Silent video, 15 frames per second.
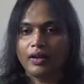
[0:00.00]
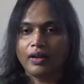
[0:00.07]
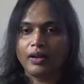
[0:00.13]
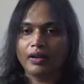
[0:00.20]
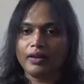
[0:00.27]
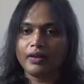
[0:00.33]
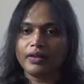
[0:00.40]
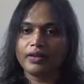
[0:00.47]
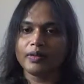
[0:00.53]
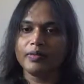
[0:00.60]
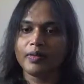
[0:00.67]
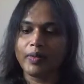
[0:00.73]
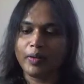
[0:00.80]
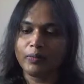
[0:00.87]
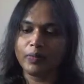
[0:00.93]
Oh, some
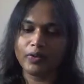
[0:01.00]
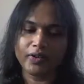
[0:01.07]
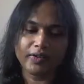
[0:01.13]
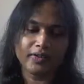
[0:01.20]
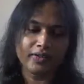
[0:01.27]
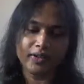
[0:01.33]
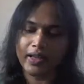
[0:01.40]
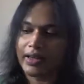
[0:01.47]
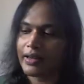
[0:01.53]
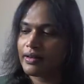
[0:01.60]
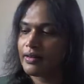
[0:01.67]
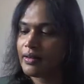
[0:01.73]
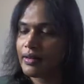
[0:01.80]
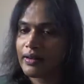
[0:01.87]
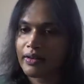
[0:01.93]
of my books,
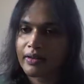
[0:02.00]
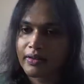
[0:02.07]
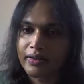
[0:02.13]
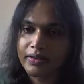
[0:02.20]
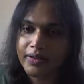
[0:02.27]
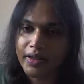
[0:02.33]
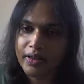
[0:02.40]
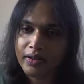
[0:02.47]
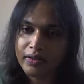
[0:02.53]
and what